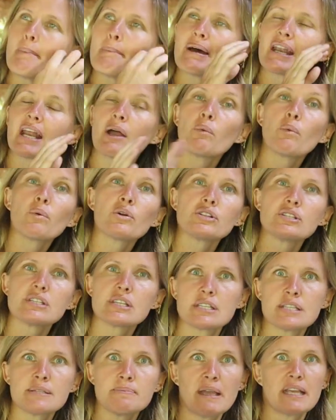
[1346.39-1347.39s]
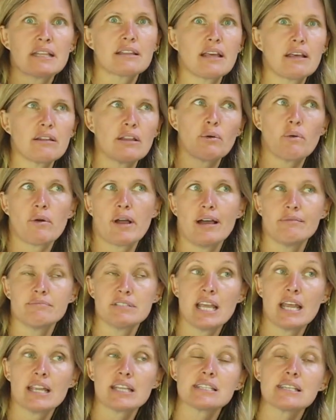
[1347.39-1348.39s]
But I would suspect that they'll
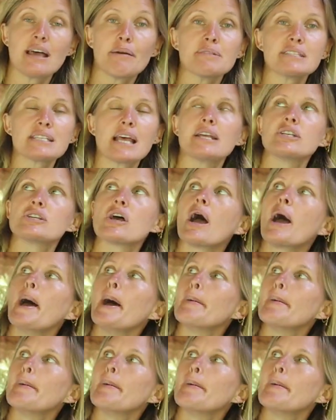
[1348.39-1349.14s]
come down at some stage.